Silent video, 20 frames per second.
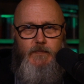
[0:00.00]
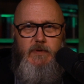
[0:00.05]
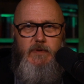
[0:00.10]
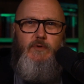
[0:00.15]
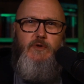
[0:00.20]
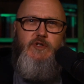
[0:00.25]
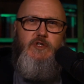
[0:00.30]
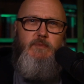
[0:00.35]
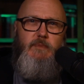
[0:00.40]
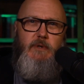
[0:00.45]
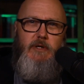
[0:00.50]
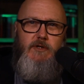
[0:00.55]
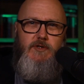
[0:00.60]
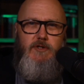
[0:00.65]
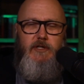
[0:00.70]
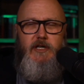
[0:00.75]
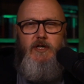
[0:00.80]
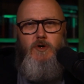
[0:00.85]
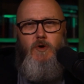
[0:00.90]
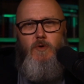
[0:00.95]
If we're
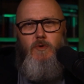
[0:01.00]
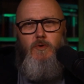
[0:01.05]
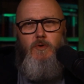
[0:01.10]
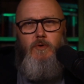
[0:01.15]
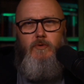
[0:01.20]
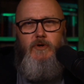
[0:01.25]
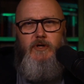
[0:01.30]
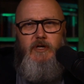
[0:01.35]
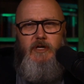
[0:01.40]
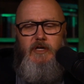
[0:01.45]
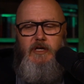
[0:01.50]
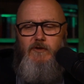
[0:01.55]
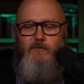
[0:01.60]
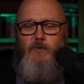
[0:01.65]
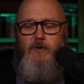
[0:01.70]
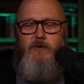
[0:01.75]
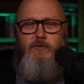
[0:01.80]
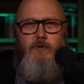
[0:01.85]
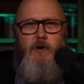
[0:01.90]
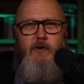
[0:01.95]
spiritually cold, if
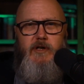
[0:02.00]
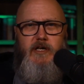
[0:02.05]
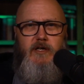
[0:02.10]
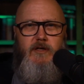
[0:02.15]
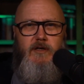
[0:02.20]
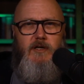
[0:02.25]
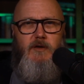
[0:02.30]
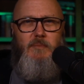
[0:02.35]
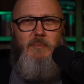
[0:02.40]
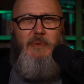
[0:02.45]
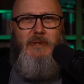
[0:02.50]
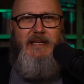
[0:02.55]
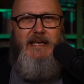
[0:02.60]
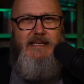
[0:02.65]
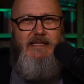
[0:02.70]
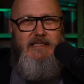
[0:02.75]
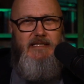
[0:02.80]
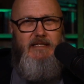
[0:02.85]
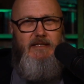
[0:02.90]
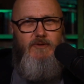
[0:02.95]
we're growing
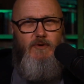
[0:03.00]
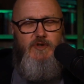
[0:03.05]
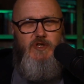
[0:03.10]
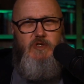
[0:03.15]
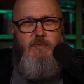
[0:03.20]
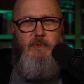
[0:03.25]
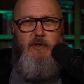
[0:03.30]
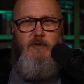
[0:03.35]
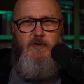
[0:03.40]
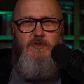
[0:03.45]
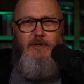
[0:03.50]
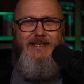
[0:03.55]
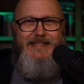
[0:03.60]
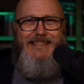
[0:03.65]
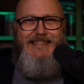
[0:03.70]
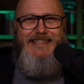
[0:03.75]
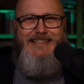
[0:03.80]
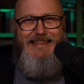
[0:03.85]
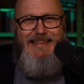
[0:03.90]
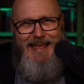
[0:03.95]
complacent or spiritually
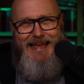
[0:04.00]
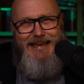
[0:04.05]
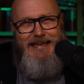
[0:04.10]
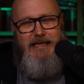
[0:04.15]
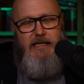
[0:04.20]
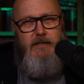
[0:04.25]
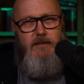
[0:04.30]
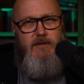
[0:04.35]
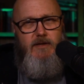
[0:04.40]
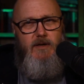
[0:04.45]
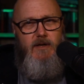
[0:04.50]
stagnant,